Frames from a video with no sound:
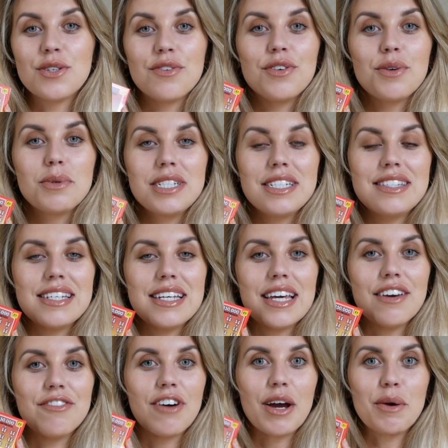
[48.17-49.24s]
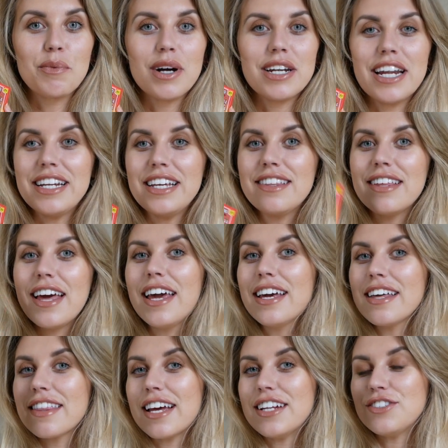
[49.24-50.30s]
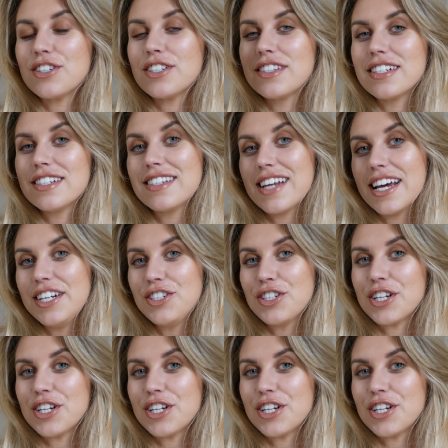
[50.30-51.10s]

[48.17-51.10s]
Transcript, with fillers: so if you want to see if I won anything, then just stay